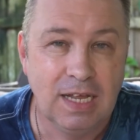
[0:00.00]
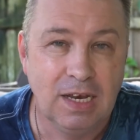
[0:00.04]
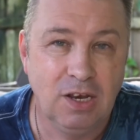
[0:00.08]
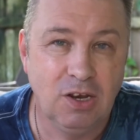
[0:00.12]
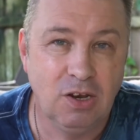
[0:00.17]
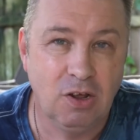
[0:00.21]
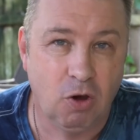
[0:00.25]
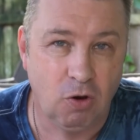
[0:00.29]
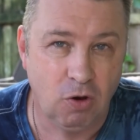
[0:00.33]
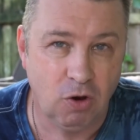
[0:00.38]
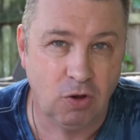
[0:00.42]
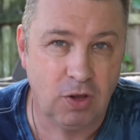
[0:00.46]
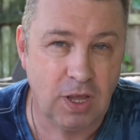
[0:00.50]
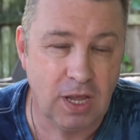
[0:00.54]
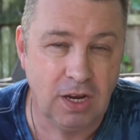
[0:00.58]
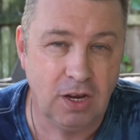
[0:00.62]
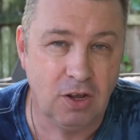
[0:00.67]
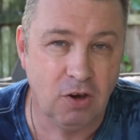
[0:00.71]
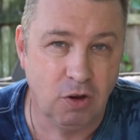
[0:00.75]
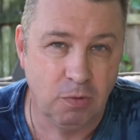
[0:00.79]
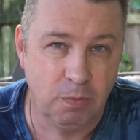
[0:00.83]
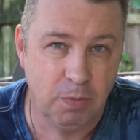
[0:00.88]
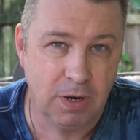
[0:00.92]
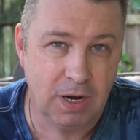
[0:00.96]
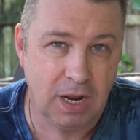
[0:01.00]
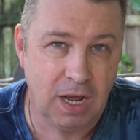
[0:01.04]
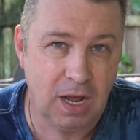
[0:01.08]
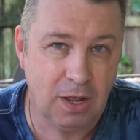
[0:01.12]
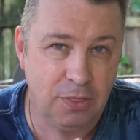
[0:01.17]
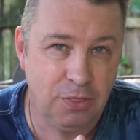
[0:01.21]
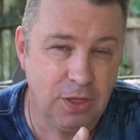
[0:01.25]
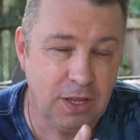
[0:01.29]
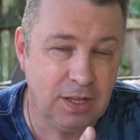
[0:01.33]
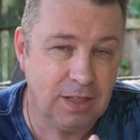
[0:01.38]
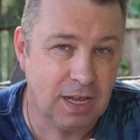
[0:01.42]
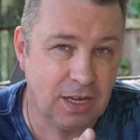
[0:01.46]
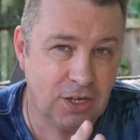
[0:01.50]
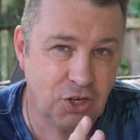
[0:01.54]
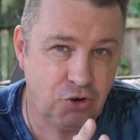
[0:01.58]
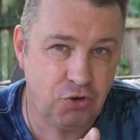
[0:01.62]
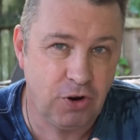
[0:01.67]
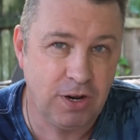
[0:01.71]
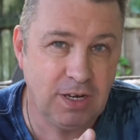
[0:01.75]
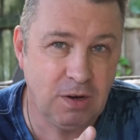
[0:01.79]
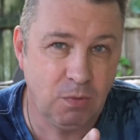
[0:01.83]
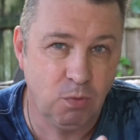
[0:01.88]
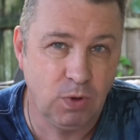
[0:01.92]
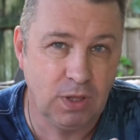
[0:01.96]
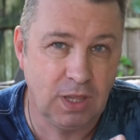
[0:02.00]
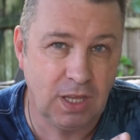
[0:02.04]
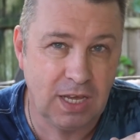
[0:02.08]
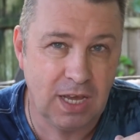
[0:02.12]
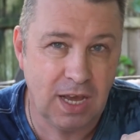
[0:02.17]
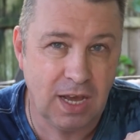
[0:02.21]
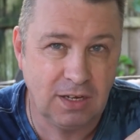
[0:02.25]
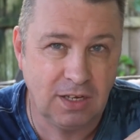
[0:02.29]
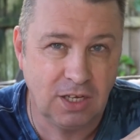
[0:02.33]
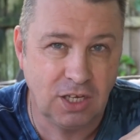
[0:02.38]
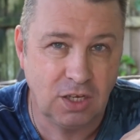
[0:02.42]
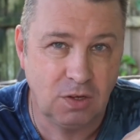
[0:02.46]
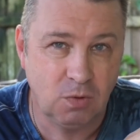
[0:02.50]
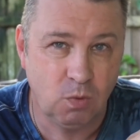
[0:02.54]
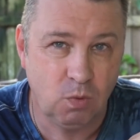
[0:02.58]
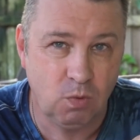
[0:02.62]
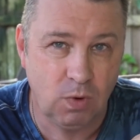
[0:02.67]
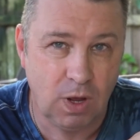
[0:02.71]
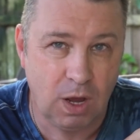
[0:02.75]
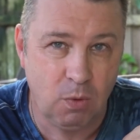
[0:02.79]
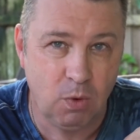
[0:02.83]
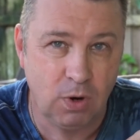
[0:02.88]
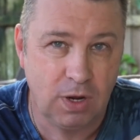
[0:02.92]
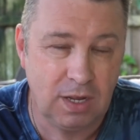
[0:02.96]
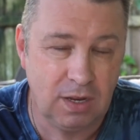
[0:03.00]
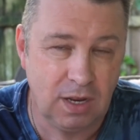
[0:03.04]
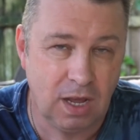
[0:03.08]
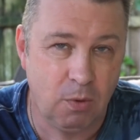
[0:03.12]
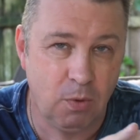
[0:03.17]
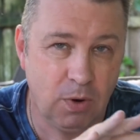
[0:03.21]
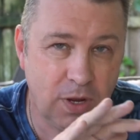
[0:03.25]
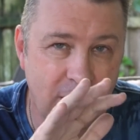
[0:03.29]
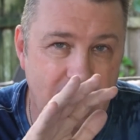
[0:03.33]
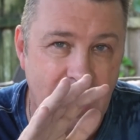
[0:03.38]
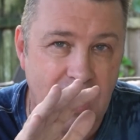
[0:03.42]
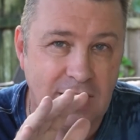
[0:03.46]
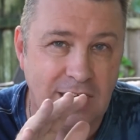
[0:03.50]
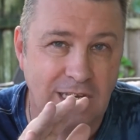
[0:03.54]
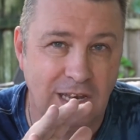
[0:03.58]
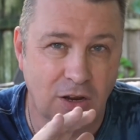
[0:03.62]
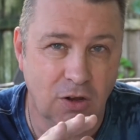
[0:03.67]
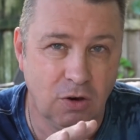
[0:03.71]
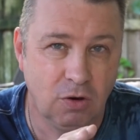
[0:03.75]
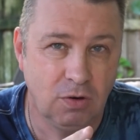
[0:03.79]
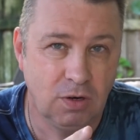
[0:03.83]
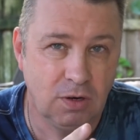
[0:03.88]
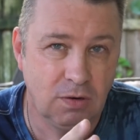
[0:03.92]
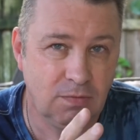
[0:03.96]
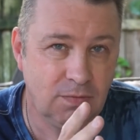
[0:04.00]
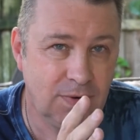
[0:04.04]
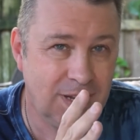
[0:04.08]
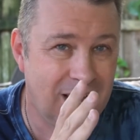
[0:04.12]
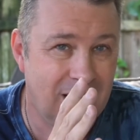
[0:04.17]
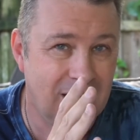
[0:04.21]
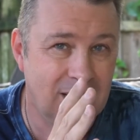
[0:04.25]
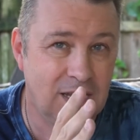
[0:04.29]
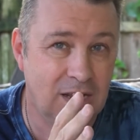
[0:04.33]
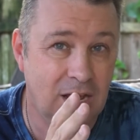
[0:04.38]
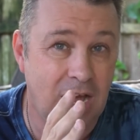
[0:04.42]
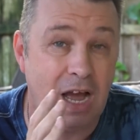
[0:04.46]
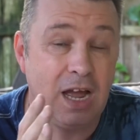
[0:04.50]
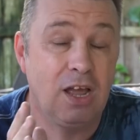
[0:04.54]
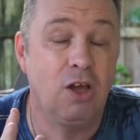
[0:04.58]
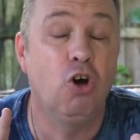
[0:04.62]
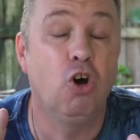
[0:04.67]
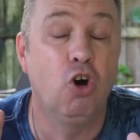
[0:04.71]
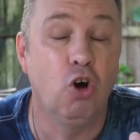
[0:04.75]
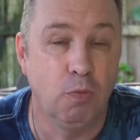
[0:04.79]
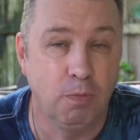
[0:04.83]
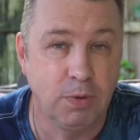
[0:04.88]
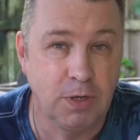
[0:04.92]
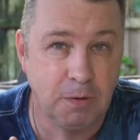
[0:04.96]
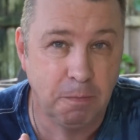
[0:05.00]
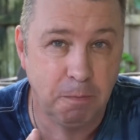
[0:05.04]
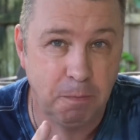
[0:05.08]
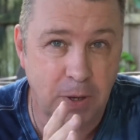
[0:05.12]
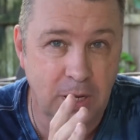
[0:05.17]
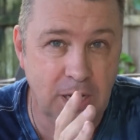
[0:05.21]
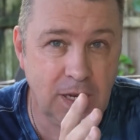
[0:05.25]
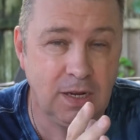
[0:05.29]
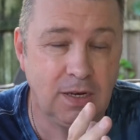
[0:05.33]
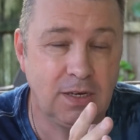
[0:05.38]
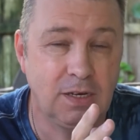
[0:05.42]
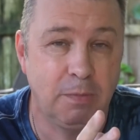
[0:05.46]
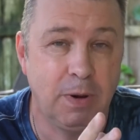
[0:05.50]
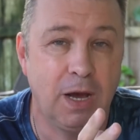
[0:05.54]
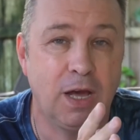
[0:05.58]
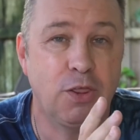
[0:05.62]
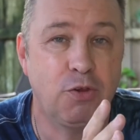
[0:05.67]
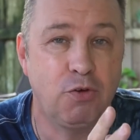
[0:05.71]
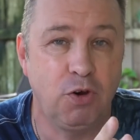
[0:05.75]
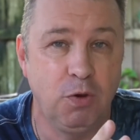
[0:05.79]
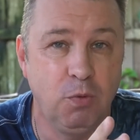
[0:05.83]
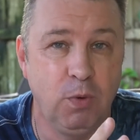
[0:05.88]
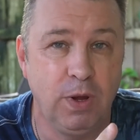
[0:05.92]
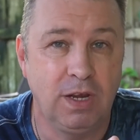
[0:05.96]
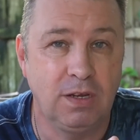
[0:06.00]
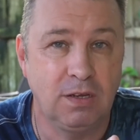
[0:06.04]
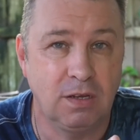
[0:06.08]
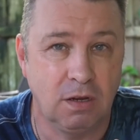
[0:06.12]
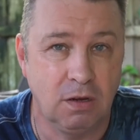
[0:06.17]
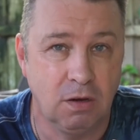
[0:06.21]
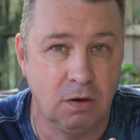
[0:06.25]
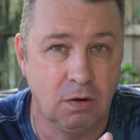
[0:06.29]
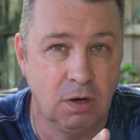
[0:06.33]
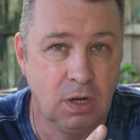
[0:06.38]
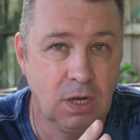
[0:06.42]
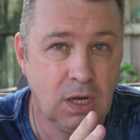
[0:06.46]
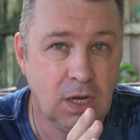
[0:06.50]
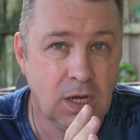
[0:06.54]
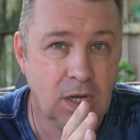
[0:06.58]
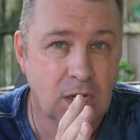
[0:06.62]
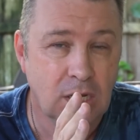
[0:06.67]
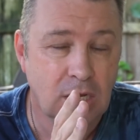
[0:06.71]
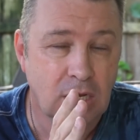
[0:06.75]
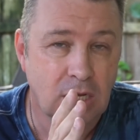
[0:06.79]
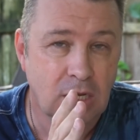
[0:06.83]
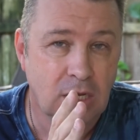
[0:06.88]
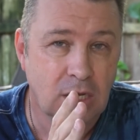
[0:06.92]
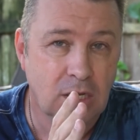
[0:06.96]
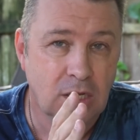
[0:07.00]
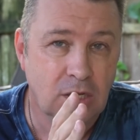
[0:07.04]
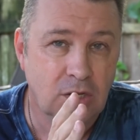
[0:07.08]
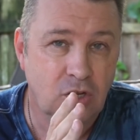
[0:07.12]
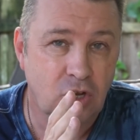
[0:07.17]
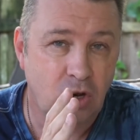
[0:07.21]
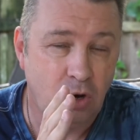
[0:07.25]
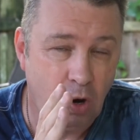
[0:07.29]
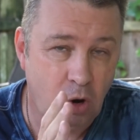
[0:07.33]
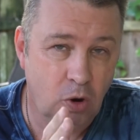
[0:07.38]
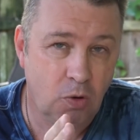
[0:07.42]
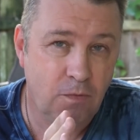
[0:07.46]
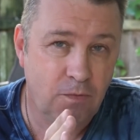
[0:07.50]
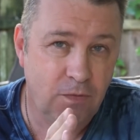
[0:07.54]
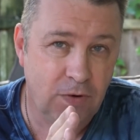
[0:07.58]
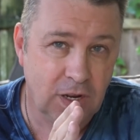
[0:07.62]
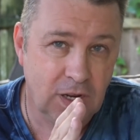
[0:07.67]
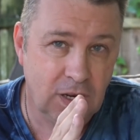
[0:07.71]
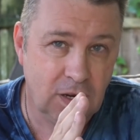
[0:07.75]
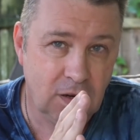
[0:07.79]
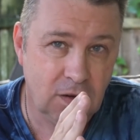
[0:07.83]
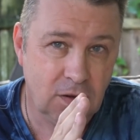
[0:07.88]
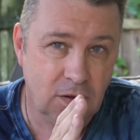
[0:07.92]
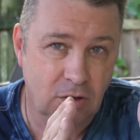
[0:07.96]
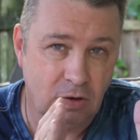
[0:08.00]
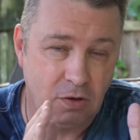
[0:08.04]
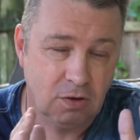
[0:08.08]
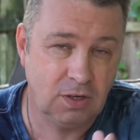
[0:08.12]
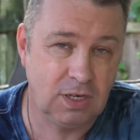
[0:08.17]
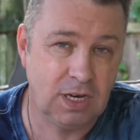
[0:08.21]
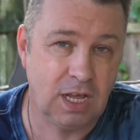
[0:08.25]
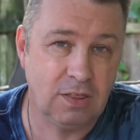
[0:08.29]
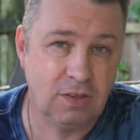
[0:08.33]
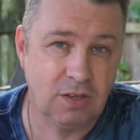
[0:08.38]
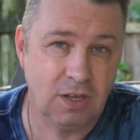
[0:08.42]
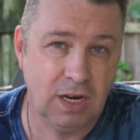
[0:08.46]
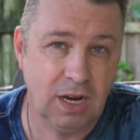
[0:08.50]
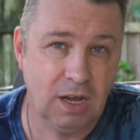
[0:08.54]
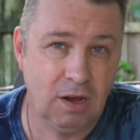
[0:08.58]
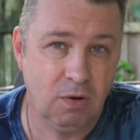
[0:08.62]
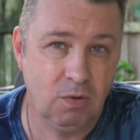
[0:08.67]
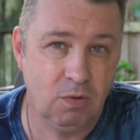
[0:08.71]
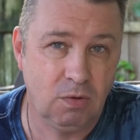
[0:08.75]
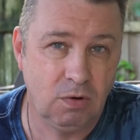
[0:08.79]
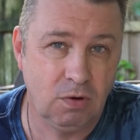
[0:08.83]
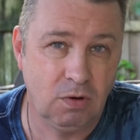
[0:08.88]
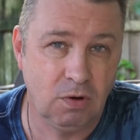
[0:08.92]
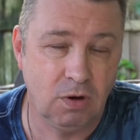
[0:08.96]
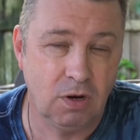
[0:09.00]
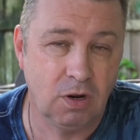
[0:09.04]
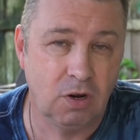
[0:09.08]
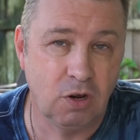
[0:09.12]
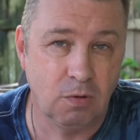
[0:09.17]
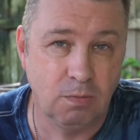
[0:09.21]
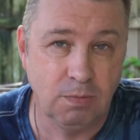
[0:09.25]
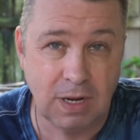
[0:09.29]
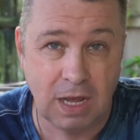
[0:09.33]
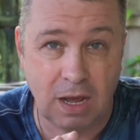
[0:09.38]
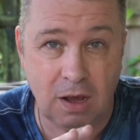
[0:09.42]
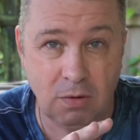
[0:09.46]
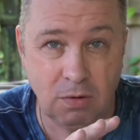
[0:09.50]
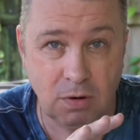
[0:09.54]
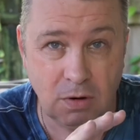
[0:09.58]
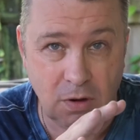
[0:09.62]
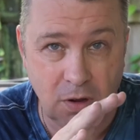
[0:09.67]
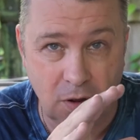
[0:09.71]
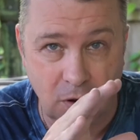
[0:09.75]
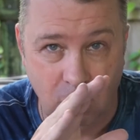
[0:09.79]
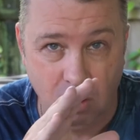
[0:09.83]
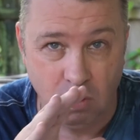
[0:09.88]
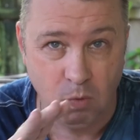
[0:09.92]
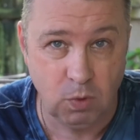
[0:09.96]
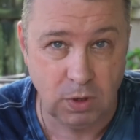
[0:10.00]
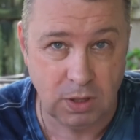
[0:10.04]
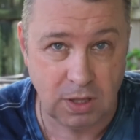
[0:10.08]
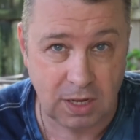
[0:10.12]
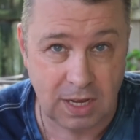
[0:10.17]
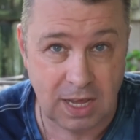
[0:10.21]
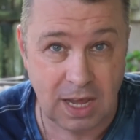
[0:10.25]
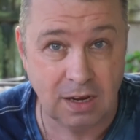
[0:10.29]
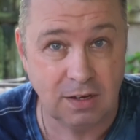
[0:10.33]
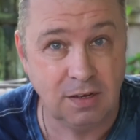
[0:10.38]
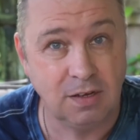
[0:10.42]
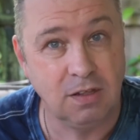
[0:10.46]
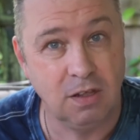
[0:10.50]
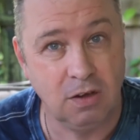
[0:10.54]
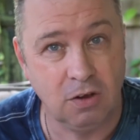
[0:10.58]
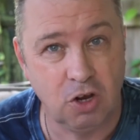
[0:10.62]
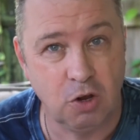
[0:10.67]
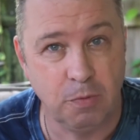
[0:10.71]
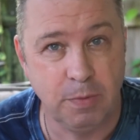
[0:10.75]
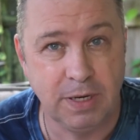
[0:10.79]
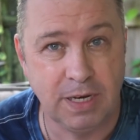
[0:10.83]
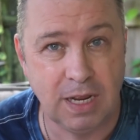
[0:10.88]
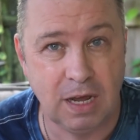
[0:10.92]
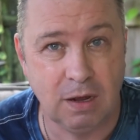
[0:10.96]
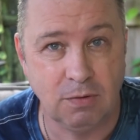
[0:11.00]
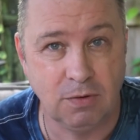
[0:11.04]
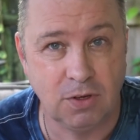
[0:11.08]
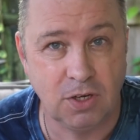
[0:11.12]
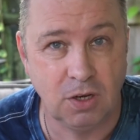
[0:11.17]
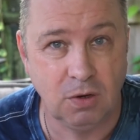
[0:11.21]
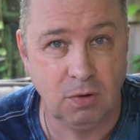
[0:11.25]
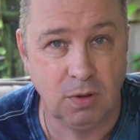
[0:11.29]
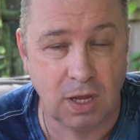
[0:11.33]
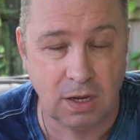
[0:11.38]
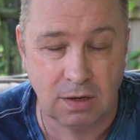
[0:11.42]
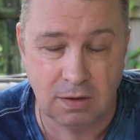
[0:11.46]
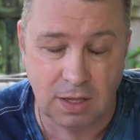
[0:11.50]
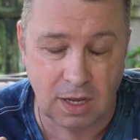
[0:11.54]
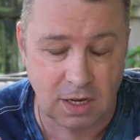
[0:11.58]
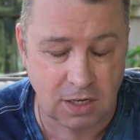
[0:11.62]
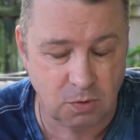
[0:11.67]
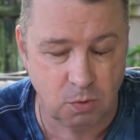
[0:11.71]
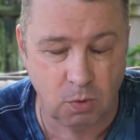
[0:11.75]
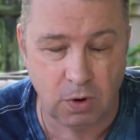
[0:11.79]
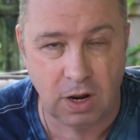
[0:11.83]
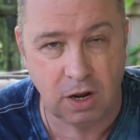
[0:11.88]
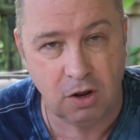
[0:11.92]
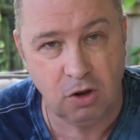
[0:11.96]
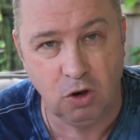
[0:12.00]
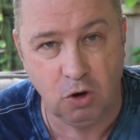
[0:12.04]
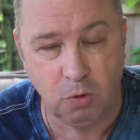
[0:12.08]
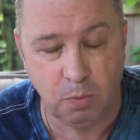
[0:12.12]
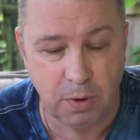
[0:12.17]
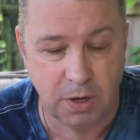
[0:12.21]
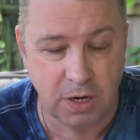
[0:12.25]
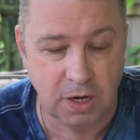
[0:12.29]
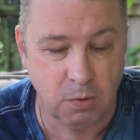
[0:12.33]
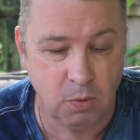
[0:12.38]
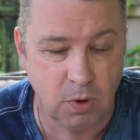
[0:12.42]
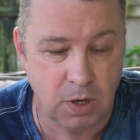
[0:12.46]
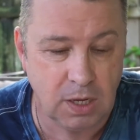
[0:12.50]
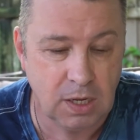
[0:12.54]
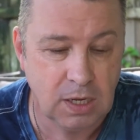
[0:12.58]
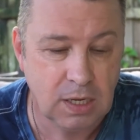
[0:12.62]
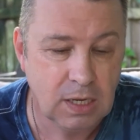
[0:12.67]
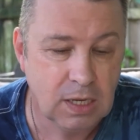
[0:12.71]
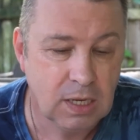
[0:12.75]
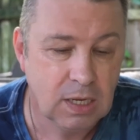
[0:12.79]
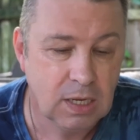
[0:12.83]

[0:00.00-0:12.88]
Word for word: Not looking good, but I think that's trending with the cases. So our, our caseload kind of, I hoped, peaked about three weeks ago. So hopefully those deaths are now going to come down along with the cases that are coming down too. That, that's what I hope anyway.